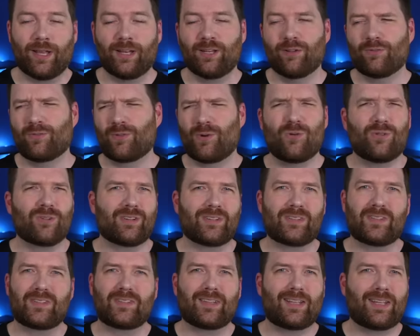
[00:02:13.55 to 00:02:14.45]
And of
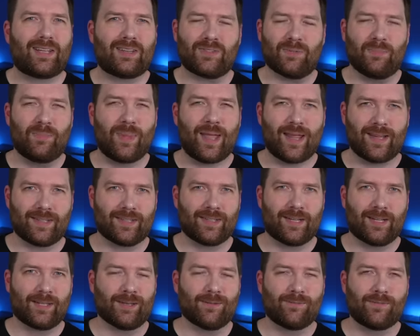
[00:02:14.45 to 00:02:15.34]
course, he's
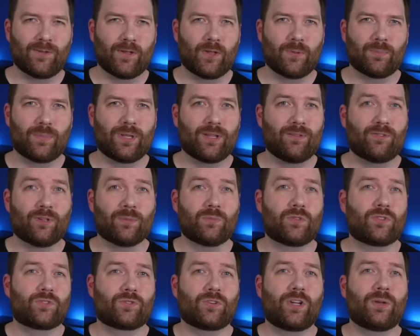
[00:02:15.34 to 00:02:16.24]
amazing in the film, and the
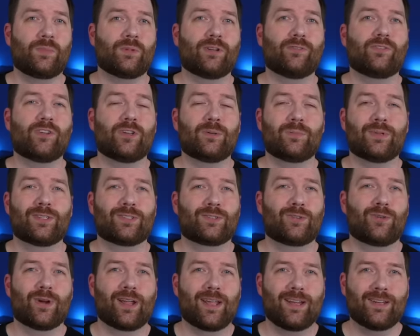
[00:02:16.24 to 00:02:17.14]
film's treatment of him is
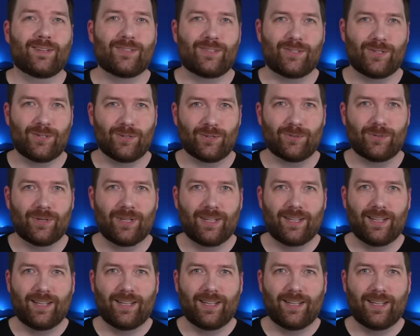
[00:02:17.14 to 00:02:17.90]
great too.